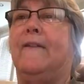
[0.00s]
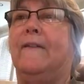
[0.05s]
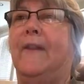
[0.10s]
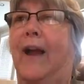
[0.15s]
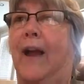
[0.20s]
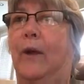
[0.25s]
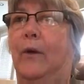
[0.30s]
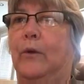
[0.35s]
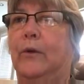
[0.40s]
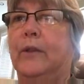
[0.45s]

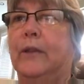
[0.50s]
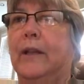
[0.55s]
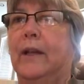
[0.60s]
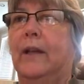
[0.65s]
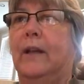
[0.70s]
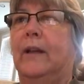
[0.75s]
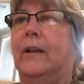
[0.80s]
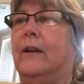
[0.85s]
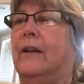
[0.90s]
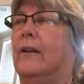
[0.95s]
found,
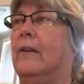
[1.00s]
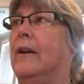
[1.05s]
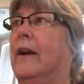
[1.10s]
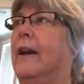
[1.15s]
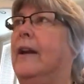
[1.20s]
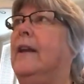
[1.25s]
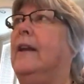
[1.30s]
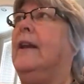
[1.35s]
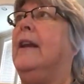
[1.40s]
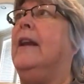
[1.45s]
all
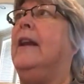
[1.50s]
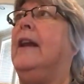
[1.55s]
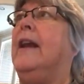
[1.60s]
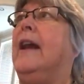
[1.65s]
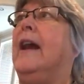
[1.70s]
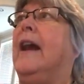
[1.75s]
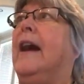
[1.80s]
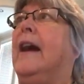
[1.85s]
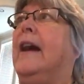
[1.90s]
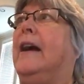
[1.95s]
right?
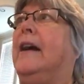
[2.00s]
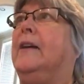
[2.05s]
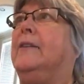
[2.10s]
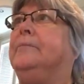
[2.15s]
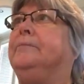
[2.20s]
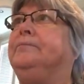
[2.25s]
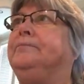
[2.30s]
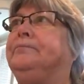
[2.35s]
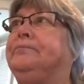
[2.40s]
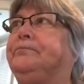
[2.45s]

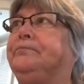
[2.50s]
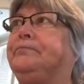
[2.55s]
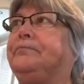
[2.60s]
Um,